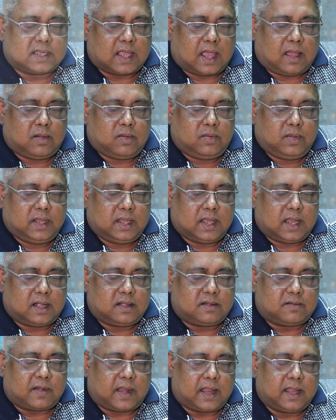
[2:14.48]
is how we
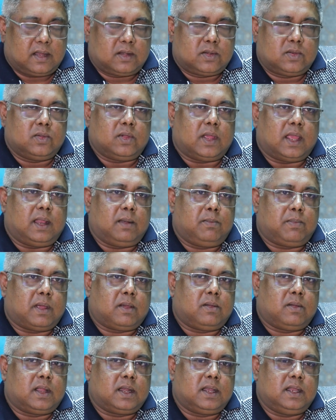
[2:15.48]
are trying to help
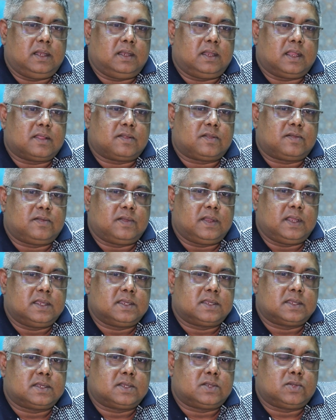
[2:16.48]
our
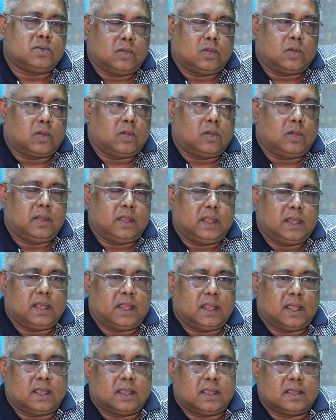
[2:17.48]
industries to grow
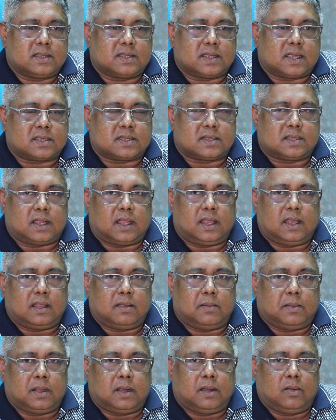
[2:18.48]
in a
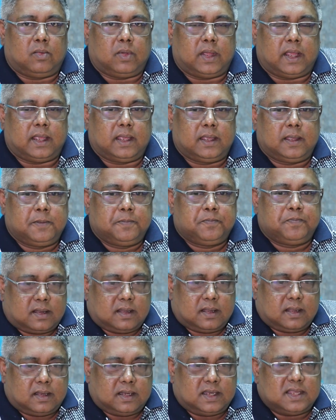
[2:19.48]
sustainable way.
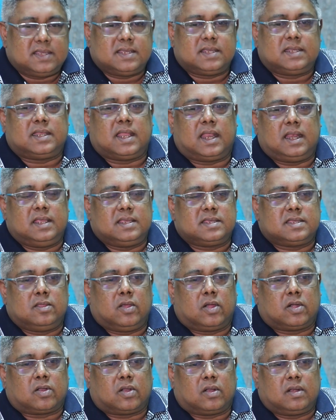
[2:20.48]
Digital is
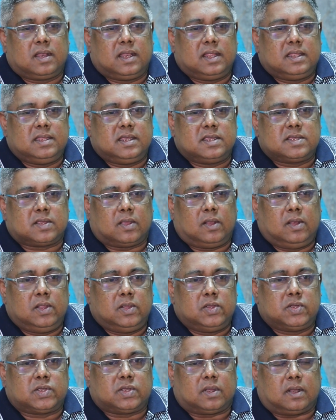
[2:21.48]
not only the
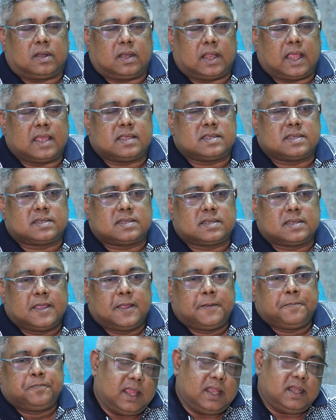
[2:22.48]
solution. As
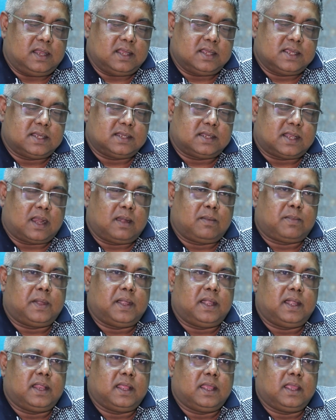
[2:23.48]
in digital
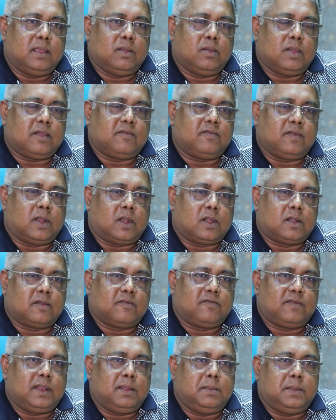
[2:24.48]
printing, you have a lot
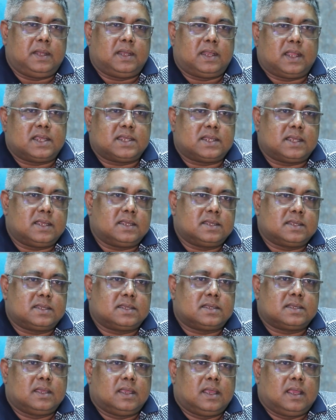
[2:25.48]
of
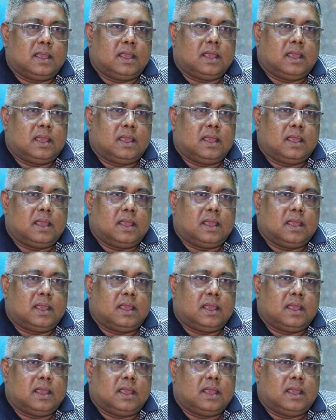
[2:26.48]
limitations,